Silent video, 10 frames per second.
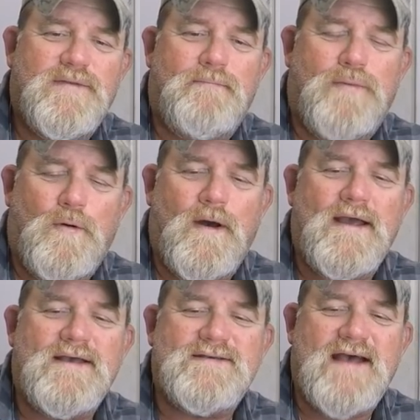But boy,
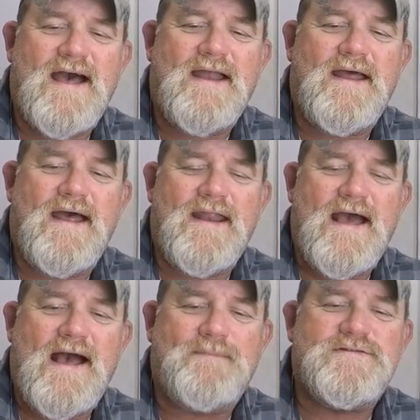is that an
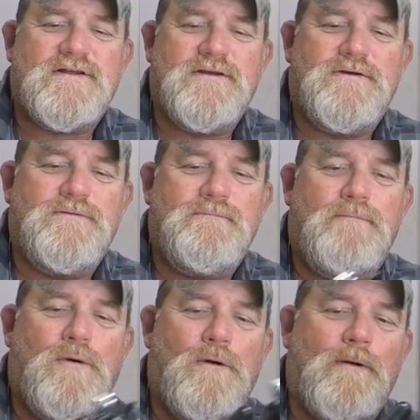
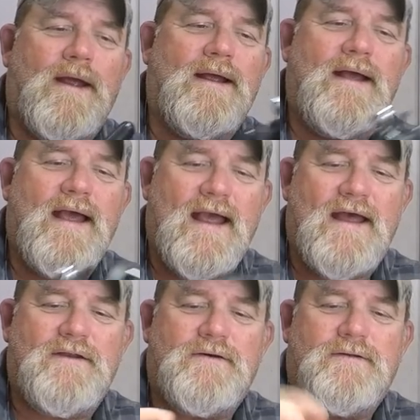absolute boring
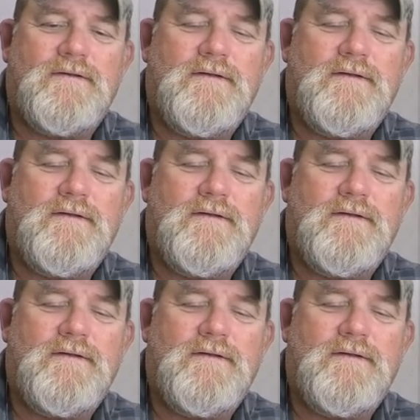handle.